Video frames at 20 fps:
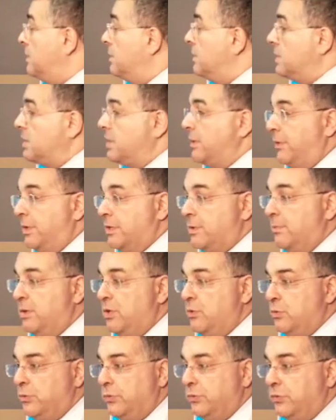Sirius
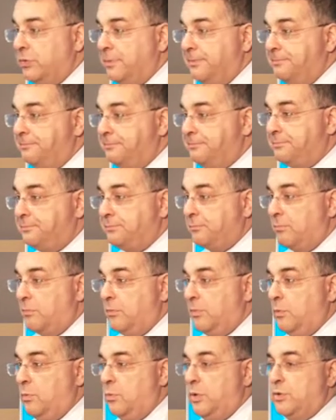Minerals,
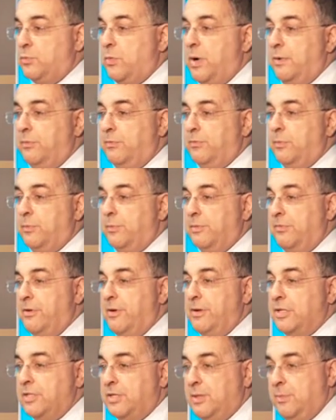which went from a
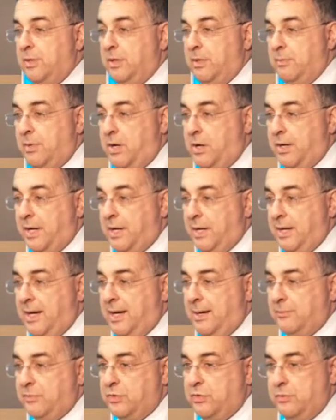very similar market
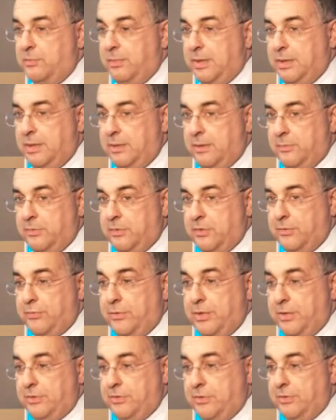cap, 2 million up to
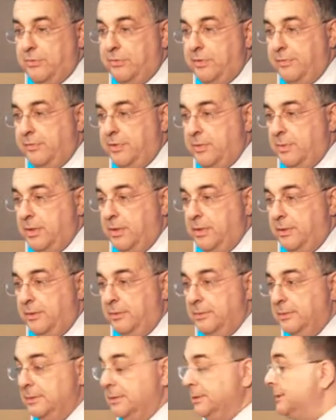350 million.
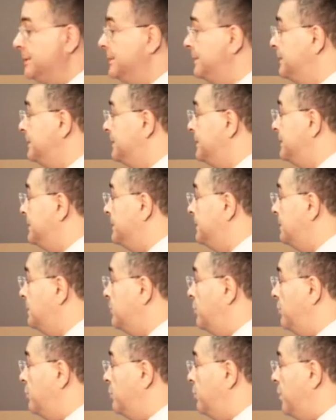
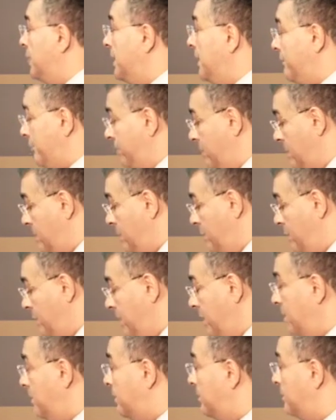Before he left the
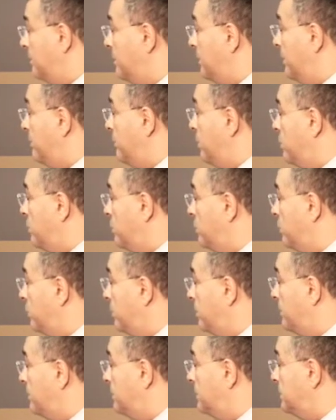company, left the
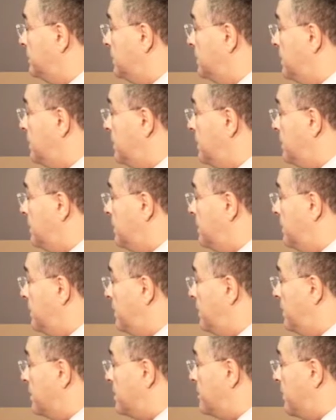board.
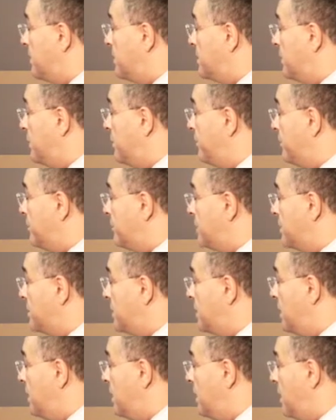There's myself as the
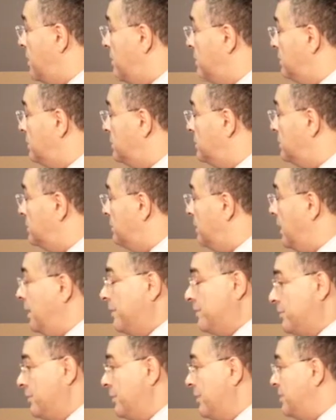
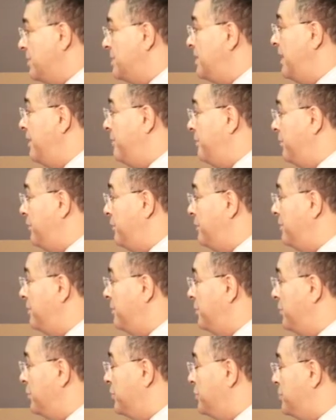CFO,
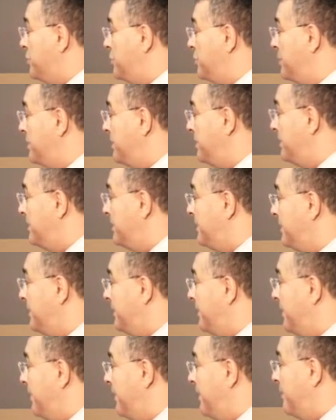apologies.
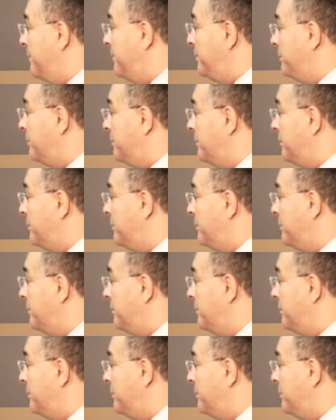And